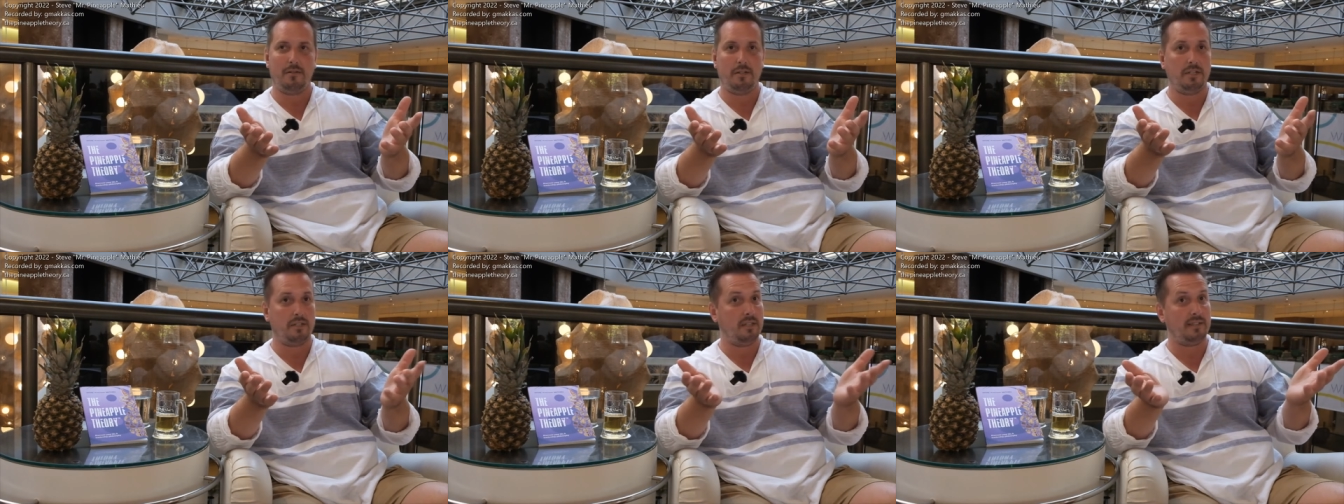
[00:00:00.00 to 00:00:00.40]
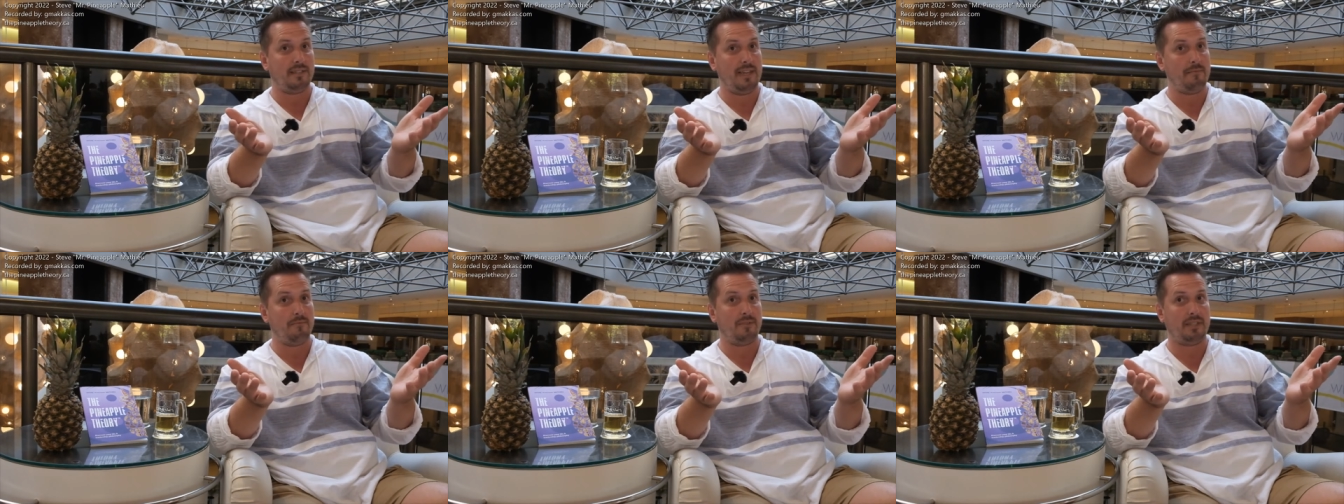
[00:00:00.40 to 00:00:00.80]
It's the
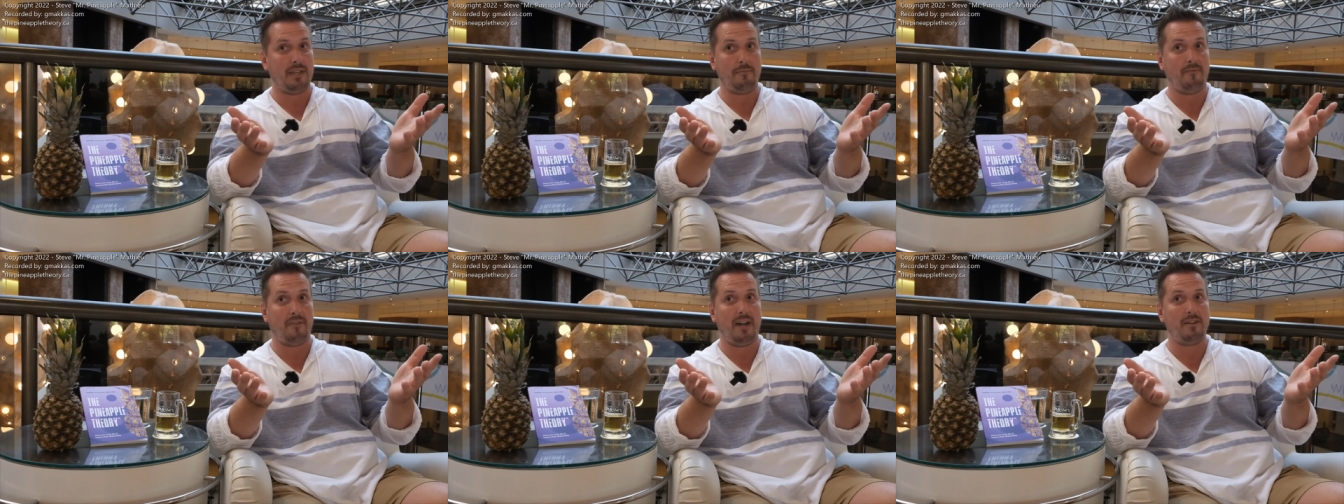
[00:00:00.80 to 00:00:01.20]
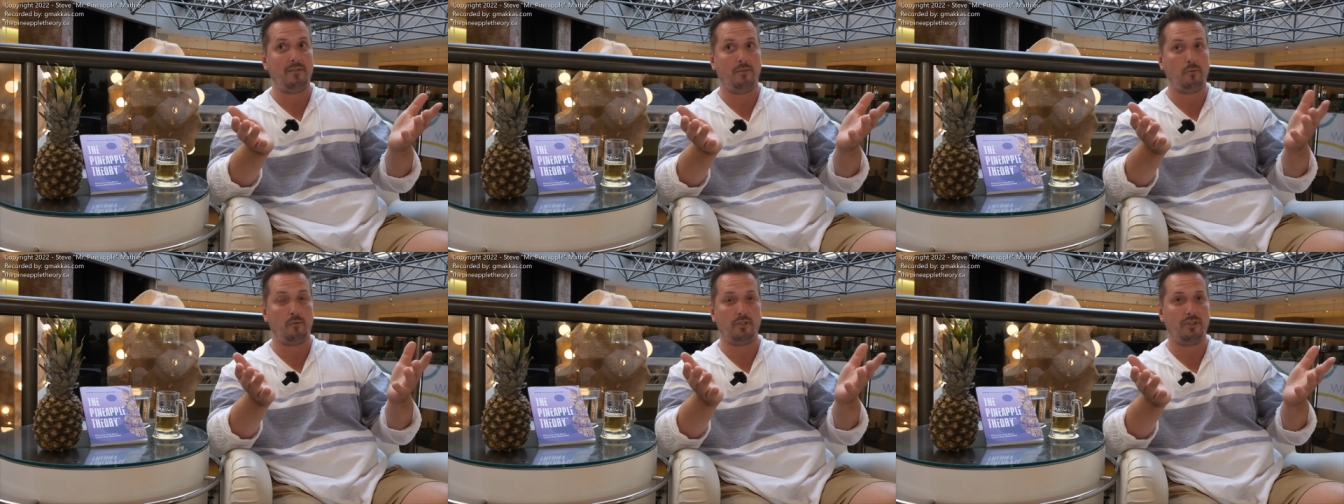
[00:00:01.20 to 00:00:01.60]
same same
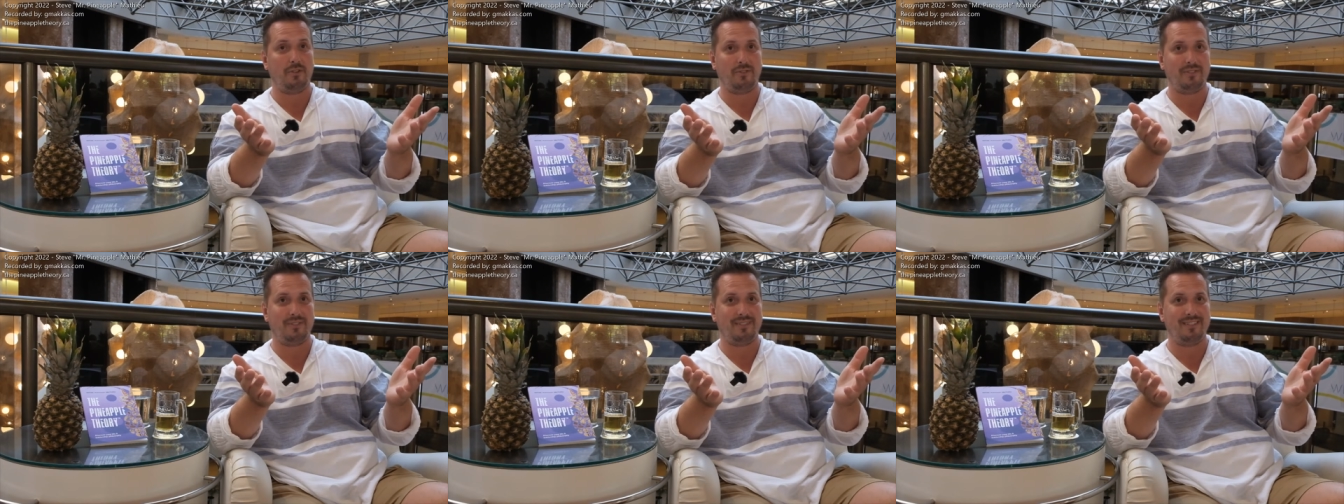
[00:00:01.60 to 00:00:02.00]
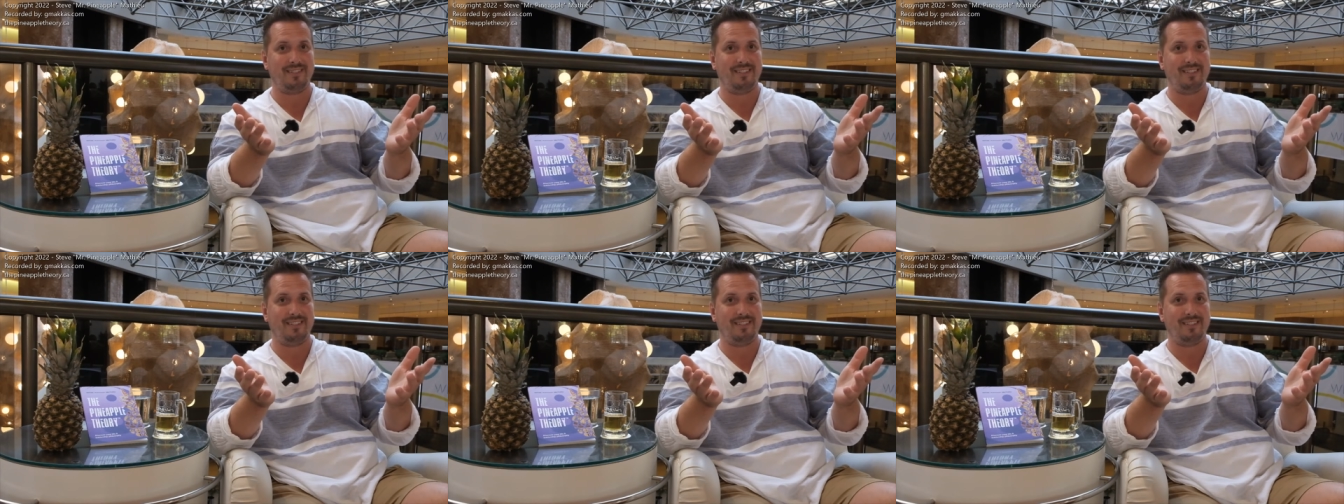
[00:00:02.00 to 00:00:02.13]
final result,